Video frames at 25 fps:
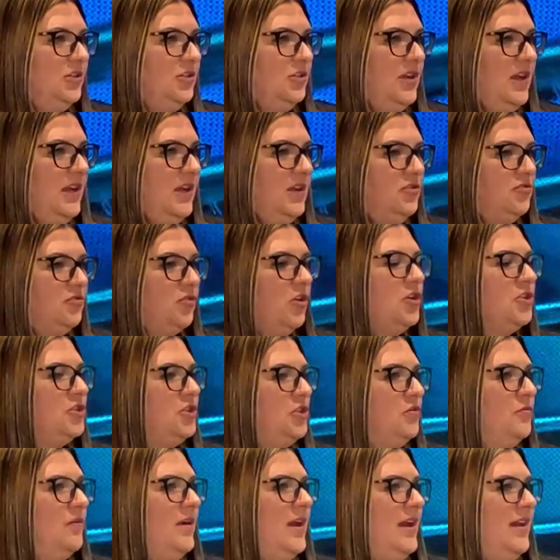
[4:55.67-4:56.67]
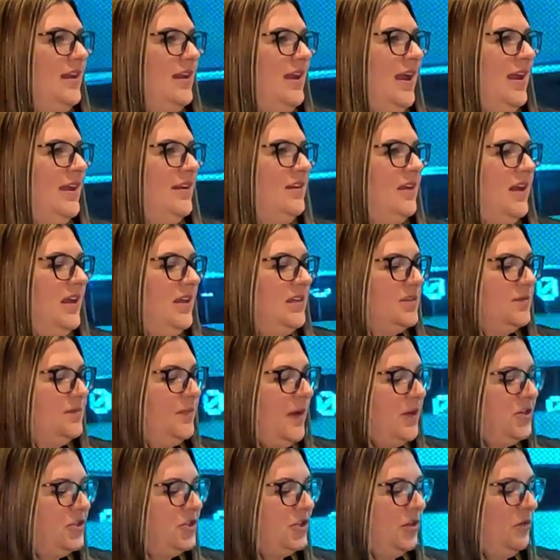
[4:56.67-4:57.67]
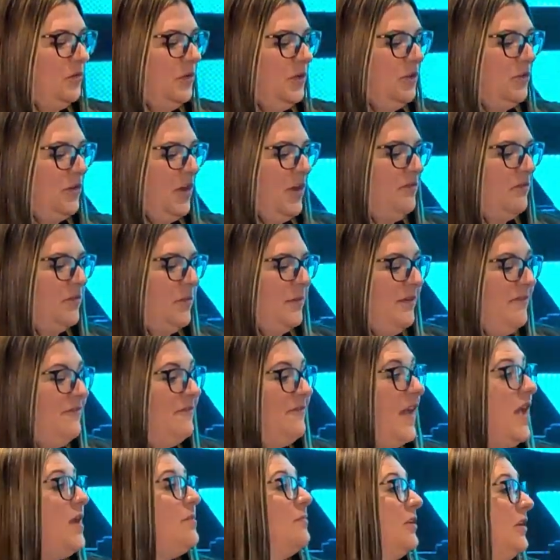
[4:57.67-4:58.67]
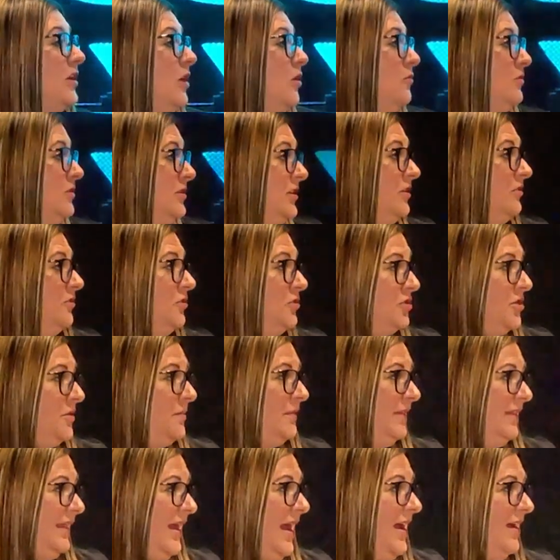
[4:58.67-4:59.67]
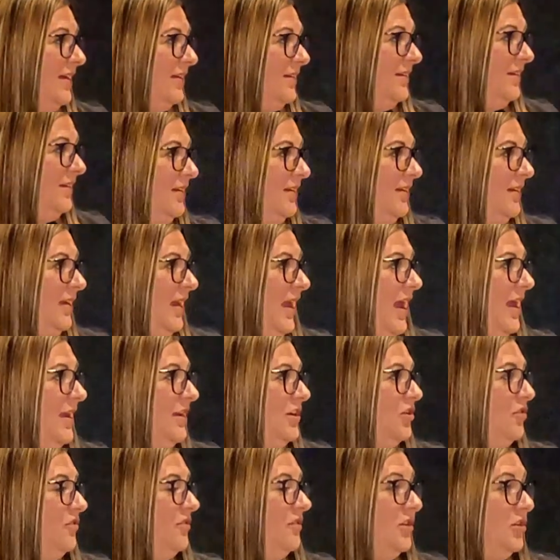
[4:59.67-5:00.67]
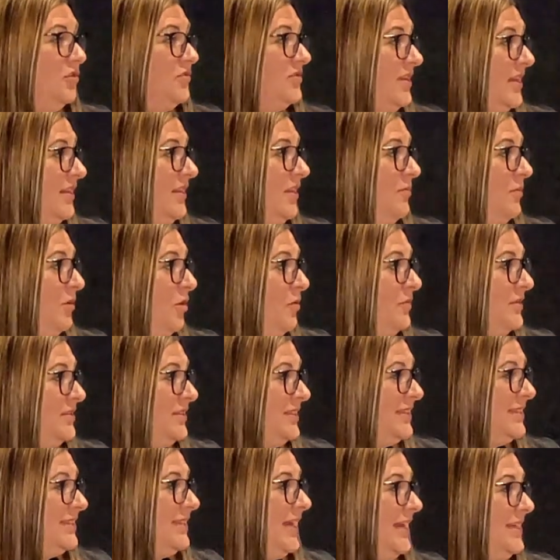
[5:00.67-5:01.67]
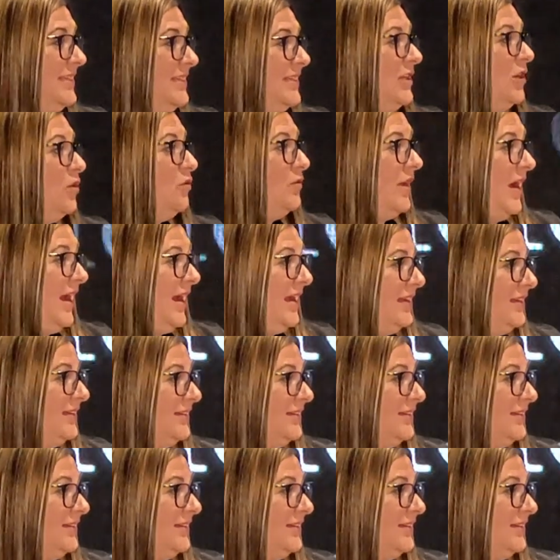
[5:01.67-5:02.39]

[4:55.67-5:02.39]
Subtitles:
it draws you in, and especially when you come from a family-owned dealership at that. And you said they've been open since 1909.